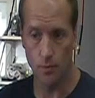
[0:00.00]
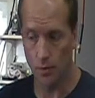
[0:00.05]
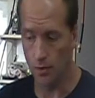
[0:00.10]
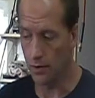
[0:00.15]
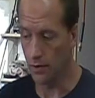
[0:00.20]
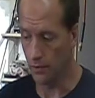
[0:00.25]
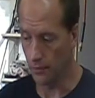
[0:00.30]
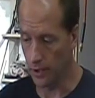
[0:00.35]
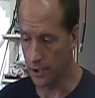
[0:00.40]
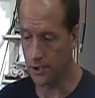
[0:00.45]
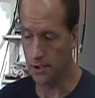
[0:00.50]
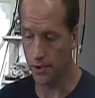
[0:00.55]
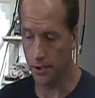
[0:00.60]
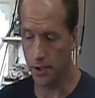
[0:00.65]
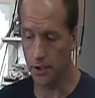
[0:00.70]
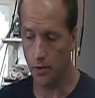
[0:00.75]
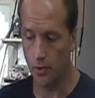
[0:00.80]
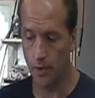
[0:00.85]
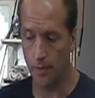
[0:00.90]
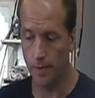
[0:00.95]
were
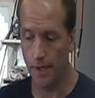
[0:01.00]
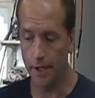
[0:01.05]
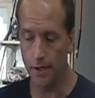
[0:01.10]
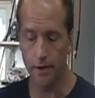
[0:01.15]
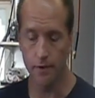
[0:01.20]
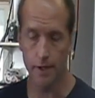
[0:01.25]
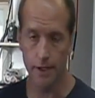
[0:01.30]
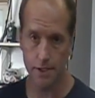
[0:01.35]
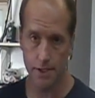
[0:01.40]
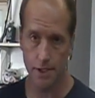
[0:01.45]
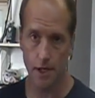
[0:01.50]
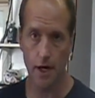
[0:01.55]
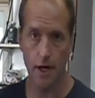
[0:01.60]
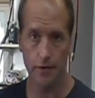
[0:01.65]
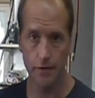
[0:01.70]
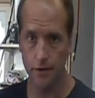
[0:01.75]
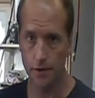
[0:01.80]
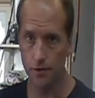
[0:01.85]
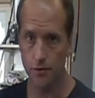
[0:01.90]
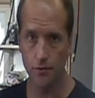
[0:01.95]
originally equipped. I know that's kind
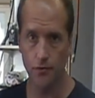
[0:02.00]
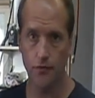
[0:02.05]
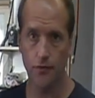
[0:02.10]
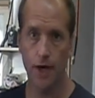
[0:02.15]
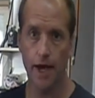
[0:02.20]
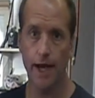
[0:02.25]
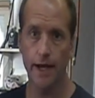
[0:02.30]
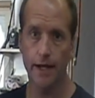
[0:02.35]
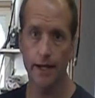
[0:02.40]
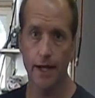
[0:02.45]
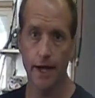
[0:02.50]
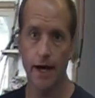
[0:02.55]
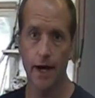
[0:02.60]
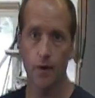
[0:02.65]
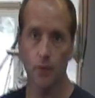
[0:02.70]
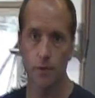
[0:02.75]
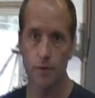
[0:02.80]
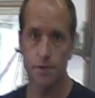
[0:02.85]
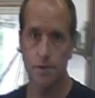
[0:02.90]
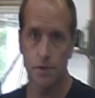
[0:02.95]
of a new fad
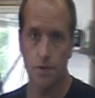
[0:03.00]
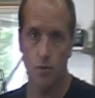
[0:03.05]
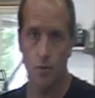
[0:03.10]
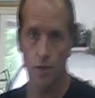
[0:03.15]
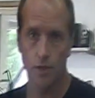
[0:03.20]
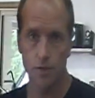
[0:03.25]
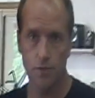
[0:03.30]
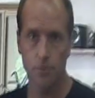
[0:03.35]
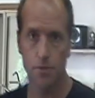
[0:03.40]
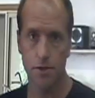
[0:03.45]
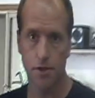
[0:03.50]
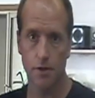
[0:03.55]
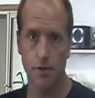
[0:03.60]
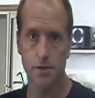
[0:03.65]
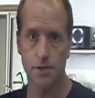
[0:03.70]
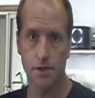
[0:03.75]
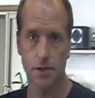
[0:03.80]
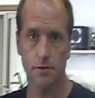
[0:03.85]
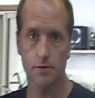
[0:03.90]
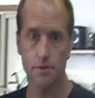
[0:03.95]
now with sequential
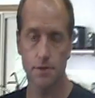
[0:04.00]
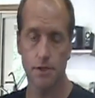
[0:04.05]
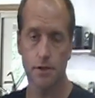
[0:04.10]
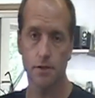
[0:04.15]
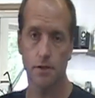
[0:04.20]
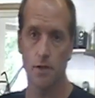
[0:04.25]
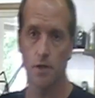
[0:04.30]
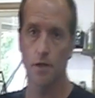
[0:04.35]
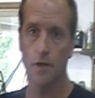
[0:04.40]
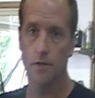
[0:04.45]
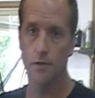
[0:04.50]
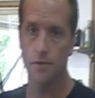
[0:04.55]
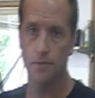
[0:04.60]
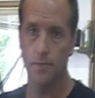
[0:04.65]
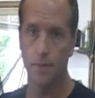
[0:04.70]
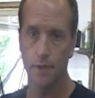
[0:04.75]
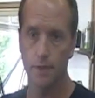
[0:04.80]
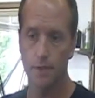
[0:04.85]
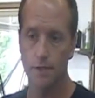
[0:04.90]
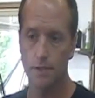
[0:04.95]
turn signals in cars,
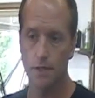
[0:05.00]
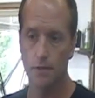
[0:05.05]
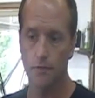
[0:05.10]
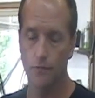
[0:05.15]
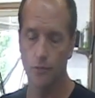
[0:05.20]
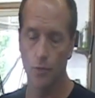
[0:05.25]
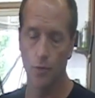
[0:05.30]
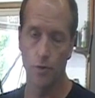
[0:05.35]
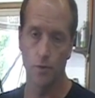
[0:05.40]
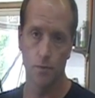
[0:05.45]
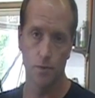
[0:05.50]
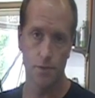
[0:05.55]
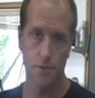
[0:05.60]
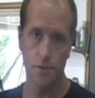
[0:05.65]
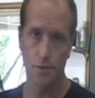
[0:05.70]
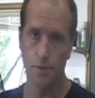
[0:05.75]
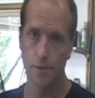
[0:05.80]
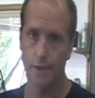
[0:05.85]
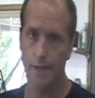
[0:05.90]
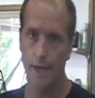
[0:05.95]
but Ford was
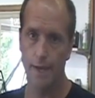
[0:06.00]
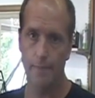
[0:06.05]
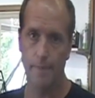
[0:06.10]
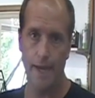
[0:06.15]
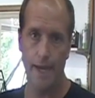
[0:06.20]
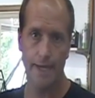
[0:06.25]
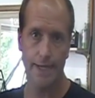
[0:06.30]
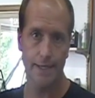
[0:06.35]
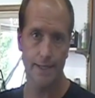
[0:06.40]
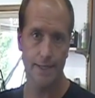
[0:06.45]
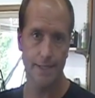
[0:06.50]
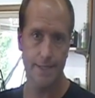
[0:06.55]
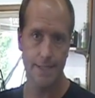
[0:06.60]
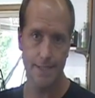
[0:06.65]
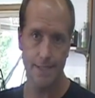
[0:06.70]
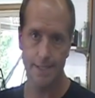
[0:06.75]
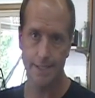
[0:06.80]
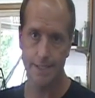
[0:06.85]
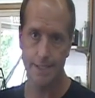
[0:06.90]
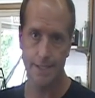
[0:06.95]
doing that back in the
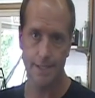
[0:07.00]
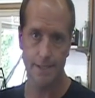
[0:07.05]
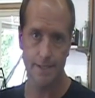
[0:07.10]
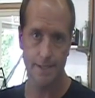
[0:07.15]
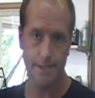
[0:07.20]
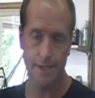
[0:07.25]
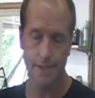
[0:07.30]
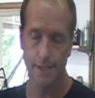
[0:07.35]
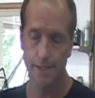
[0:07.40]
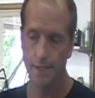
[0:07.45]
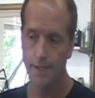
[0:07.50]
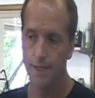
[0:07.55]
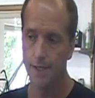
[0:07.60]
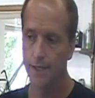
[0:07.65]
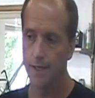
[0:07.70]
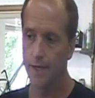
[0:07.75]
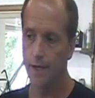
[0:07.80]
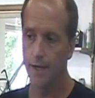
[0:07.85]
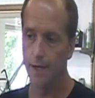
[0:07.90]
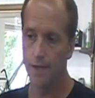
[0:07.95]
60s.
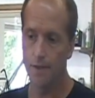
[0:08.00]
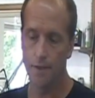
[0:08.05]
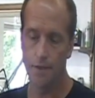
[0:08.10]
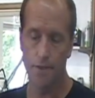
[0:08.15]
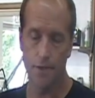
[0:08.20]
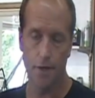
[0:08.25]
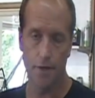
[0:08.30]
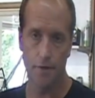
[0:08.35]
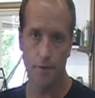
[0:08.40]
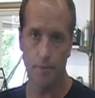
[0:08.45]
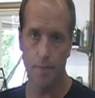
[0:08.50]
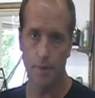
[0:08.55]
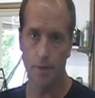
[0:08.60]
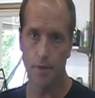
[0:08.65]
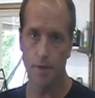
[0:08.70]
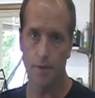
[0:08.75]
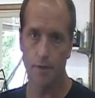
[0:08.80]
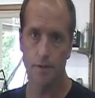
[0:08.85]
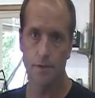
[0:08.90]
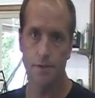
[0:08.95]
The
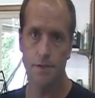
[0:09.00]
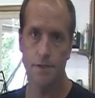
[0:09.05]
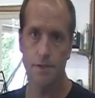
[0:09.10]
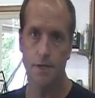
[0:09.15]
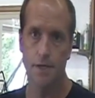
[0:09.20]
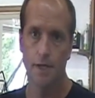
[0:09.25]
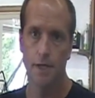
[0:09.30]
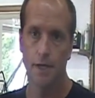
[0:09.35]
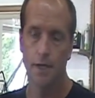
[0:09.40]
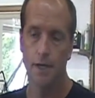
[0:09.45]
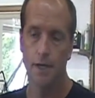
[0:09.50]
Thunderbirds,